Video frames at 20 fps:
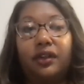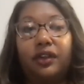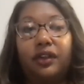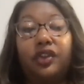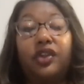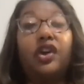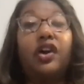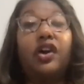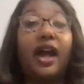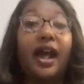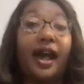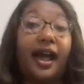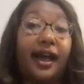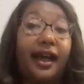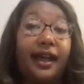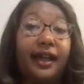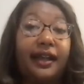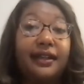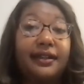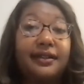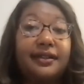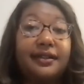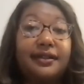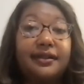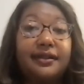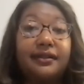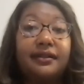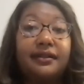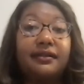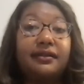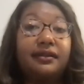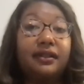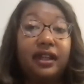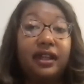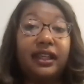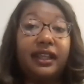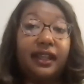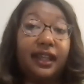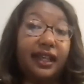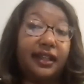your eyes
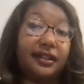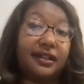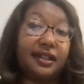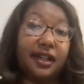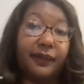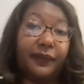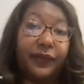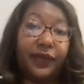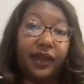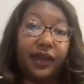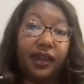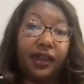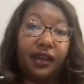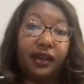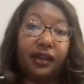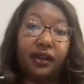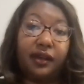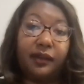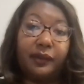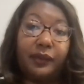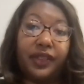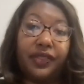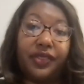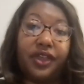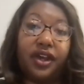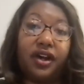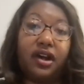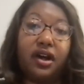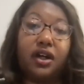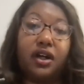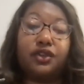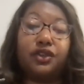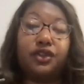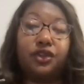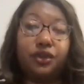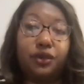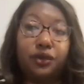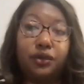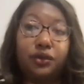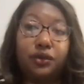looking at something, but there are
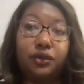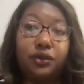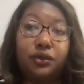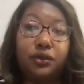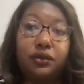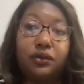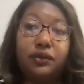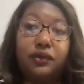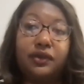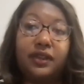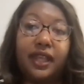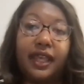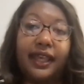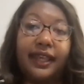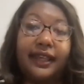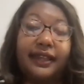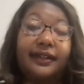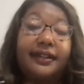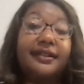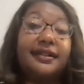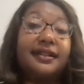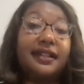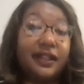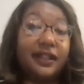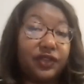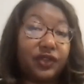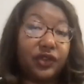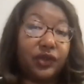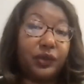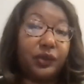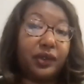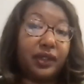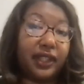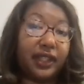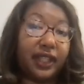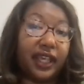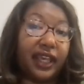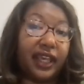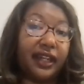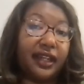tools that can assist you with
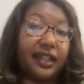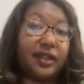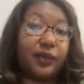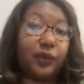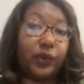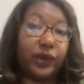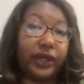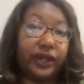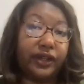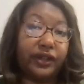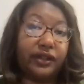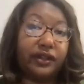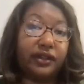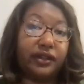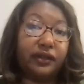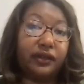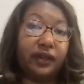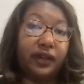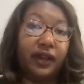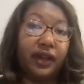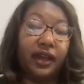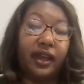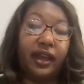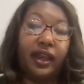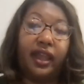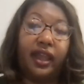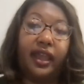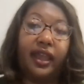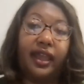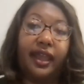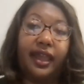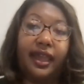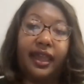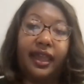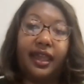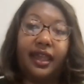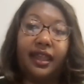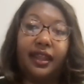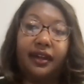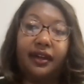that as well.
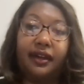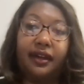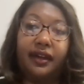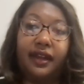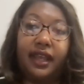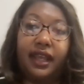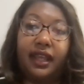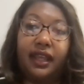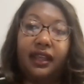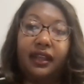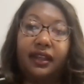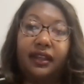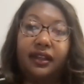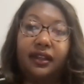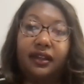And they